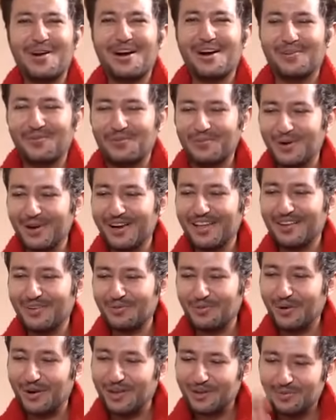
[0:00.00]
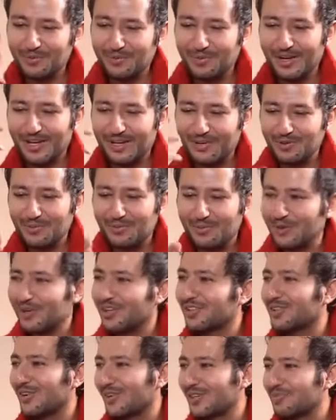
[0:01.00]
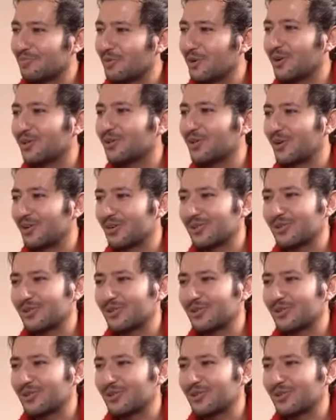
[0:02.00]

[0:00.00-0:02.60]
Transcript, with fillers: wow, what a what a way to put a thought, put your thought